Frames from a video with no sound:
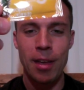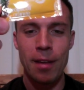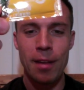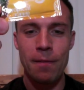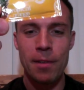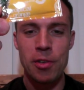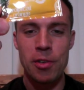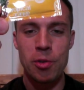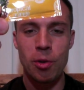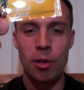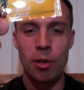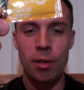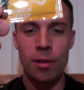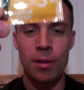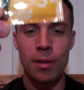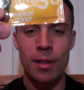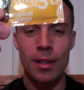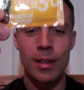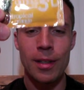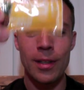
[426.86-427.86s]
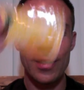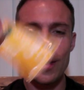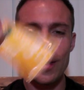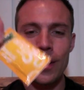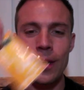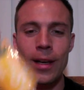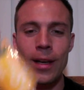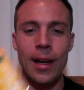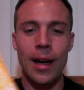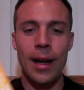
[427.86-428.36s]
fish oil.
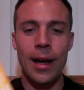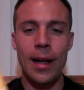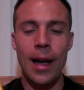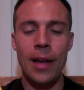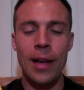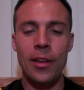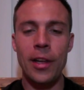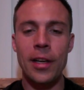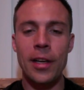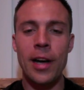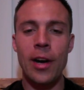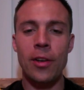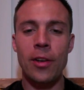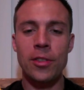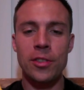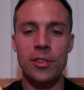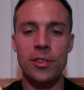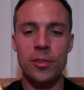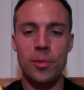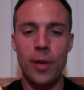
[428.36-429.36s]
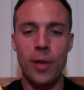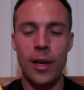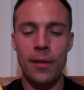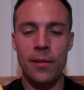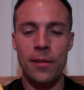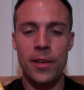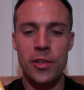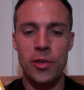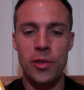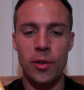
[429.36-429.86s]
I like Carlson's brand
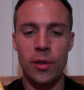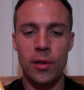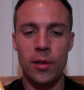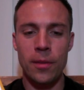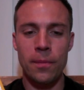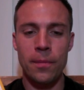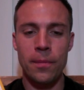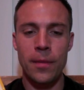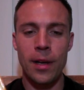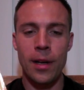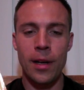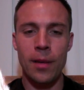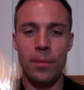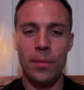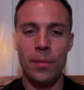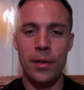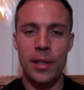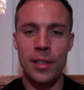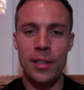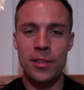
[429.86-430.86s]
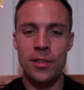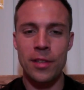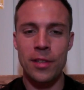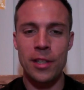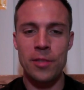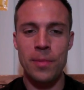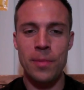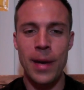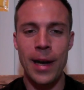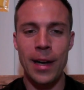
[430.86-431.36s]
fish oil, but
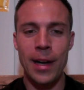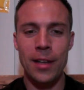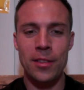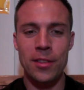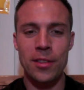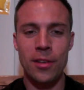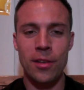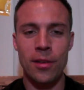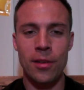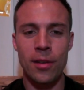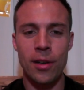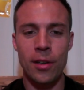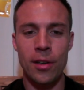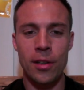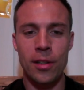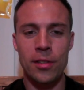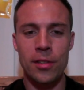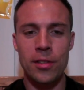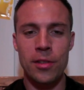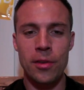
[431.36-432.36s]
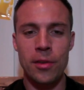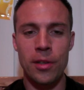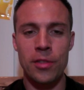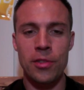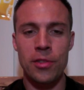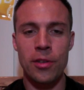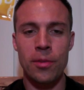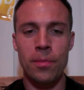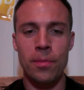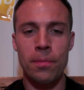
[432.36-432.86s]
these packets are good too. These
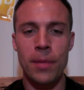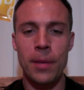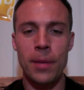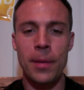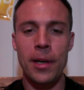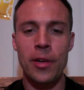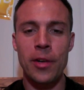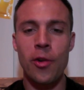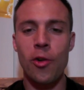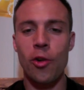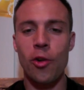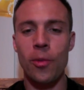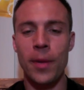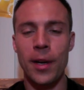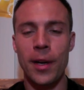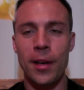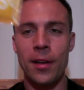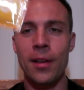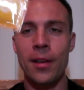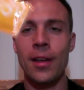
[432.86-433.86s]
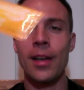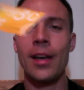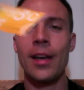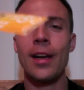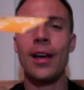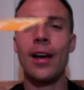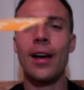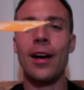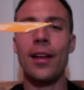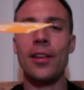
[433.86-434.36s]
are made by Core Omega.
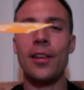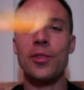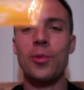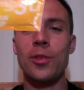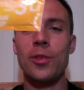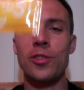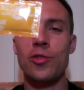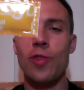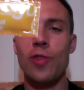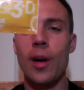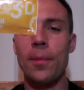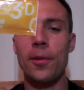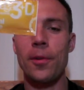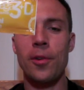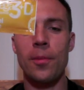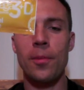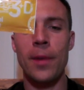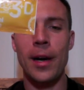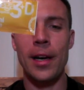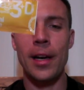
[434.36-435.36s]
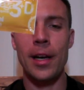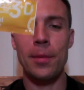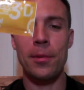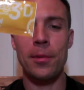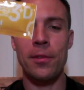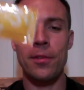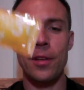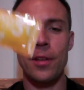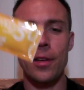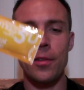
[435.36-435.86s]
This one's tropical pineapple
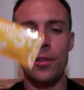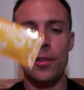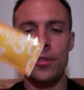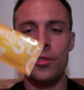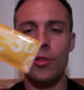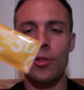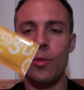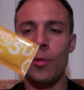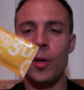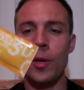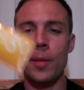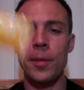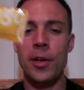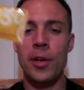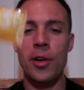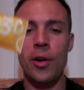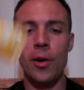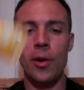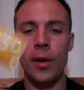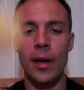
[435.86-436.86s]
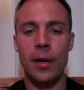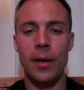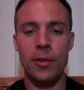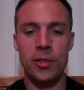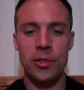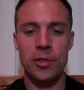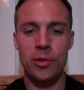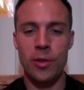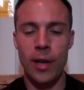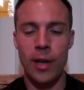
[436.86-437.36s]
flavored, so when I'm in a hurry, I will
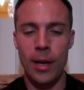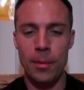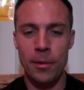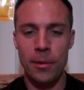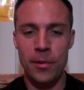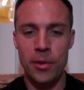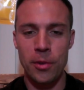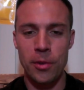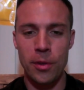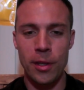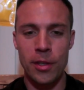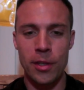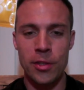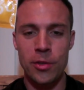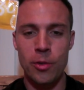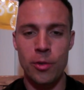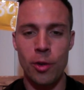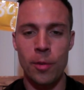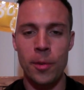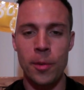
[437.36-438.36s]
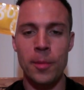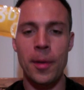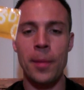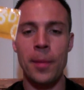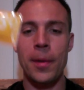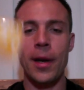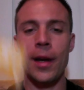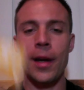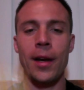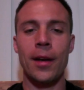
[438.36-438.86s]
just grab a few of these, throw them in my
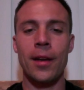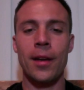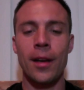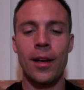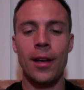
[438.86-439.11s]
bag,